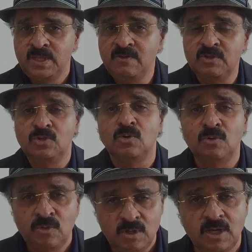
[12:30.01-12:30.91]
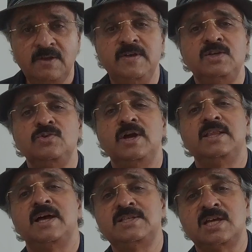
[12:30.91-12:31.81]
even though you're living
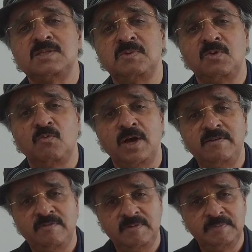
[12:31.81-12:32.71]
together as husband and wife.